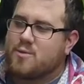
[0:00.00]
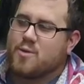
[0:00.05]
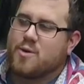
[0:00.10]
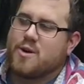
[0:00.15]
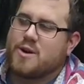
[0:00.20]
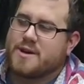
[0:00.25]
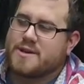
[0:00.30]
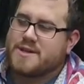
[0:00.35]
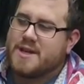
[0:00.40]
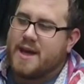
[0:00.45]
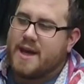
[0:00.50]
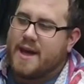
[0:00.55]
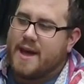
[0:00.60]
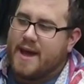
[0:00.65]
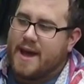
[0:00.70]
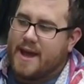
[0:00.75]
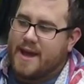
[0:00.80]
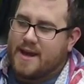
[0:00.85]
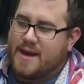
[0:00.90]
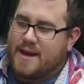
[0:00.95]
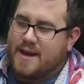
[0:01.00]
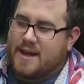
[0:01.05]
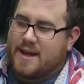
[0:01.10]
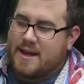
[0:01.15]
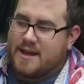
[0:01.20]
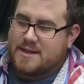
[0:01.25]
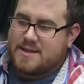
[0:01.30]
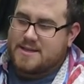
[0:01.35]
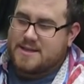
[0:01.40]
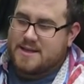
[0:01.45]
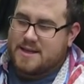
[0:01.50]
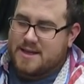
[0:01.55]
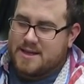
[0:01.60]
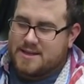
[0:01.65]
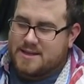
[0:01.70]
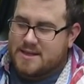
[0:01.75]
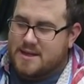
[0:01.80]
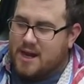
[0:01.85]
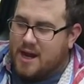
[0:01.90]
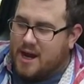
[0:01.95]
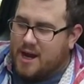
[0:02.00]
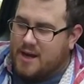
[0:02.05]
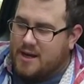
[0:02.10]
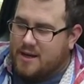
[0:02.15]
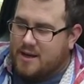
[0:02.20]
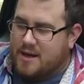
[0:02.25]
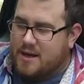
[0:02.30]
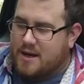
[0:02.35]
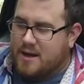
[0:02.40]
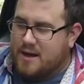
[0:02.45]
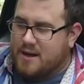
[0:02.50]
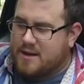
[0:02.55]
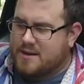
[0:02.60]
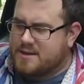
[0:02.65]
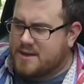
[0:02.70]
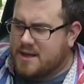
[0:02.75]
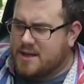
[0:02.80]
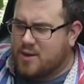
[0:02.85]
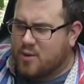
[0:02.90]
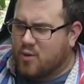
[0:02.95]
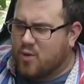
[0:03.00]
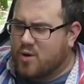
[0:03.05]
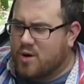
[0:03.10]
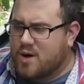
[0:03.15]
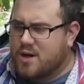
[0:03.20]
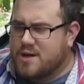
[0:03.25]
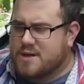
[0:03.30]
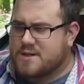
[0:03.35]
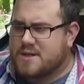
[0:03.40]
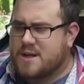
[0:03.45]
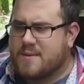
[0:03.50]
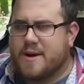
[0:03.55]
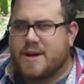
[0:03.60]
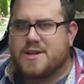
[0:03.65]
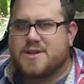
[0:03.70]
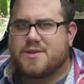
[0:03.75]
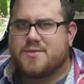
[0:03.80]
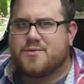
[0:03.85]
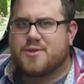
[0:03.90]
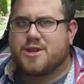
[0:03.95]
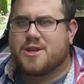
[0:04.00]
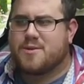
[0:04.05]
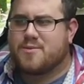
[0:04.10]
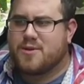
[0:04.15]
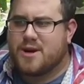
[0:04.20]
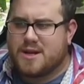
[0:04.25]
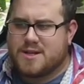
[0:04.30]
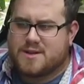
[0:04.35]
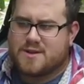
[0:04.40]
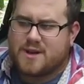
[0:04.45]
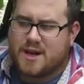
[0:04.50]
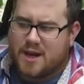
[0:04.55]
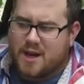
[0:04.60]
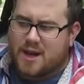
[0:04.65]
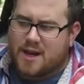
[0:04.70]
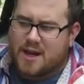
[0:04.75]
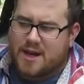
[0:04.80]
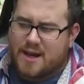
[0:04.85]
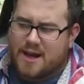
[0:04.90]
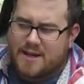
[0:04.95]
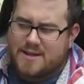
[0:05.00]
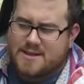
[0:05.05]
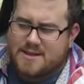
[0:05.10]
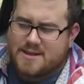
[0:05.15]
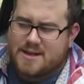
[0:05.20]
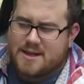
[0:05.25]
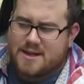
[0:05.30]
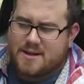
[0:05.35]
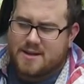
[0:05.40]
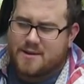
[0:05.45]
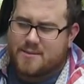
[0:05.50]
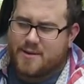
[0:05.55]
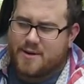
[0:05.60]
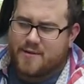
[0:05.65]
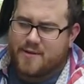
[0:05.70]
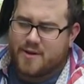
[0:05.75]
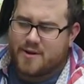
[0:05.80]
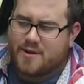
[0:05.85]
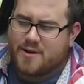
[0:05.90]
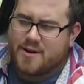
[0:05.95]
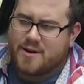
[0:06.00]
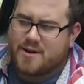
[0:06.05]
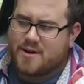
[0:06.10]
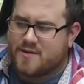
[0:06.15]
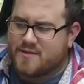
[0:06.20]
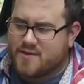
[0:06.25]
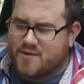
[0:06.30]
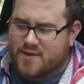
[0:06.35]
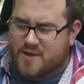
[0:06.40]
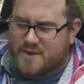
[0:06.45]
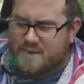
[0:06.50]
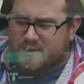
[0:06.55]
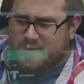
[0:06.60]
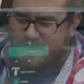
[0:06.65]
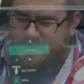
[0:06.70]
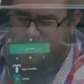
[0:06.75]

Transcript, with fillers: works. And it's it's not it's not the worst. I'm actually really impressed. Okay, I had to take a little bit of a learning curve to figure out